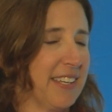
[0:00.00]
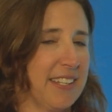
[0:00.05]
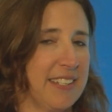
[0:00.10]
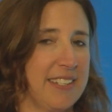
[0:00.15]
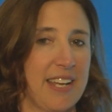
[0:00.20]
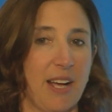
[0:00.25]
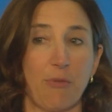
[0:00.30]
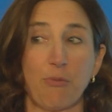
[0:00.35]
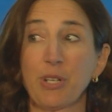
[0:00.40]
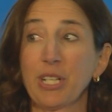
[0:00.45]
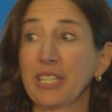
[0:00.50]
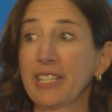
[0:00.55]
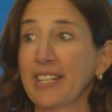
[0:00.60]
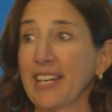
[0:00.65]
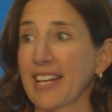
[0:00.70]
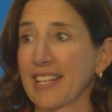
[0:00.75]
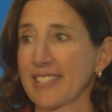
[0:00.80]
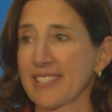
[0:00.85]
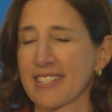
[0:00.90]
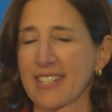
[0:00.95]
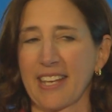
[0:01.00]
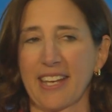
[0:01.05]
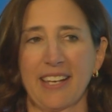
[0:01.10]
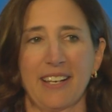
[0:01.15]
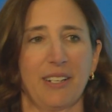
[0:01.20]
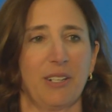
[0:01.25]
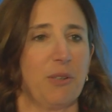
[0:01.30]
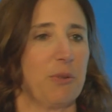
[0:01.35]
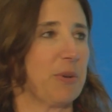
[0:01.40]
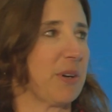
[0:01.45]
now really at
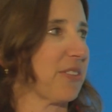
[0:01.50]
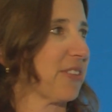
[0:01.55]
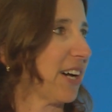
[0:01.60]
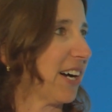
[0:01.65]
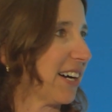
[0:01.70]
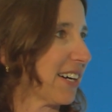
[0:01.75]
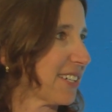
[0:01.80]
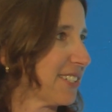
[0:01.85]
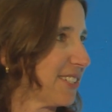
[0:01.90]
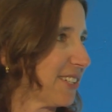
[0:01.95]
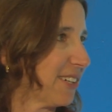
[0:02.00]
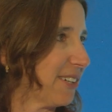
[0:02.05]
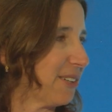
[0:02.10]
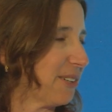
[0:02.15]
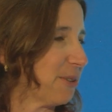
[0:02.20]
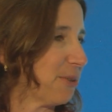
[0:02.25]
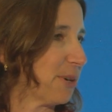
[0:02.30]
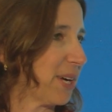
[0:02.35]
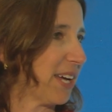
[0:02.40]
scale with Octo,